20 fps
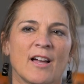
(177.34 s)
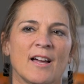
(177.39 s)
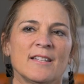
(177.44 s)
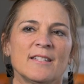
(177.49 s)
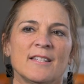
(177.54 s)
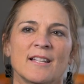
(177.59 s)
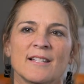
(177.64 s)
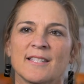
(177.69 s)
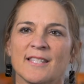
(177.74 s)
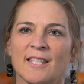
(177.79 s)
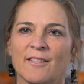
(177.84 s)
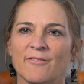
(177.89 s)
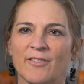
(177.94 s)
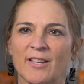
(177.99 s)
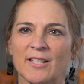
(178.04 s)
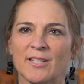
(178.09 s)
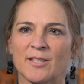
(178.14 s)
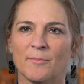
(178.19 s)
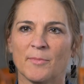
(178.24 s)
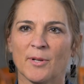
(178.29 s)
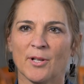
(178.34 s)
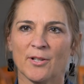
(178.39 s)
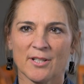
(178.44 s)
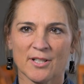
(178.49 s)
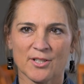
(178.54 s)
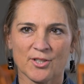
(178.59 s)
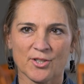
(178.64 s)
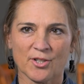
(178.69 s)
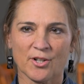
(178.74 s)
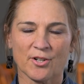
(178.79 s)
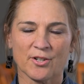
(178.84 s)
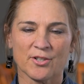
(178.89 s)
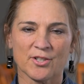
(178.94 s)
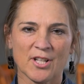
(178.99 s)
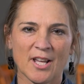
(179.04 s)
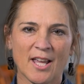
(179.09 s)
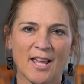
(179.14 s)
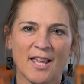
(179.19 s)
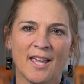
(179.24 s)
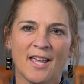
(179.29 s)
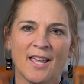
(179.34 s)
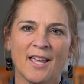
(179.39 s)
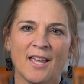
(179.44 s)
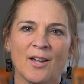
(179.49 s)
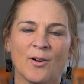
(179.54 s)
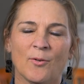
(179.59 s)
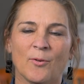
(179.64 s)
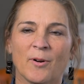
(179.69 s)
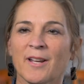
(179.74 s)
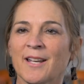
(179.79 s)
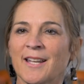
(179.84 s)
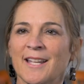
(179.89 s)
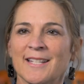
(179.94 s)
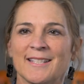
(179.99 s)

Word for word: God does see fit to build this church, we're going